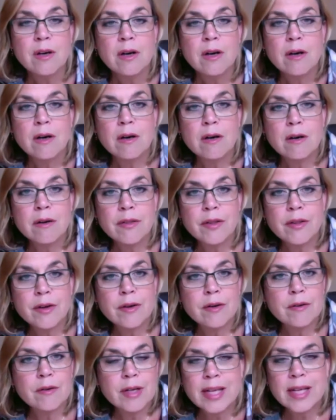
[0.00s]
Are
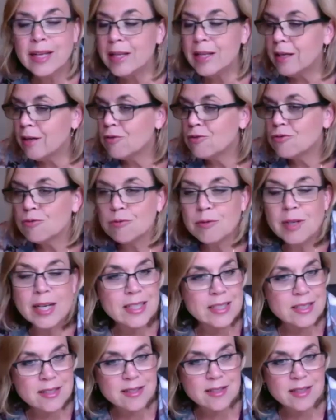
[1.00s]
there any yeah.
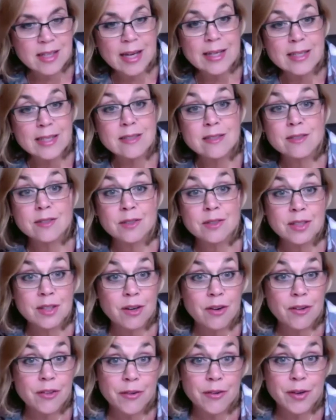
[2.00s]
great sites?
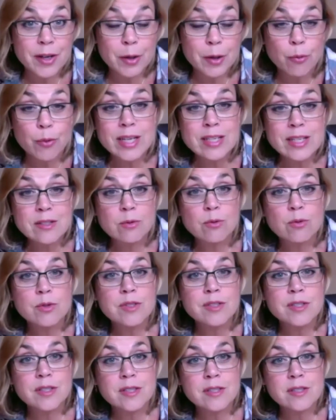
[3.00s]
Are there any
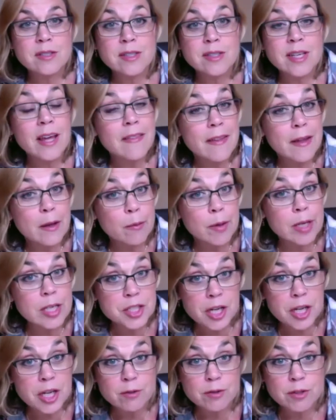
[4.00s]
resources? Can they
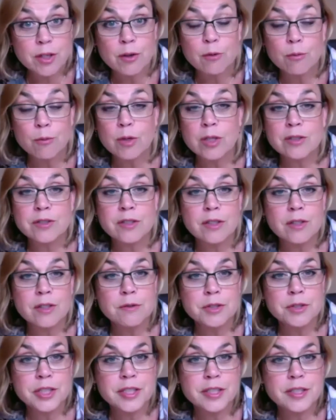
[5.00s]
reach out to HomeWork
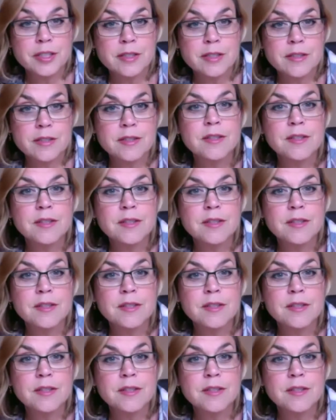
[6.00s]
Solutions?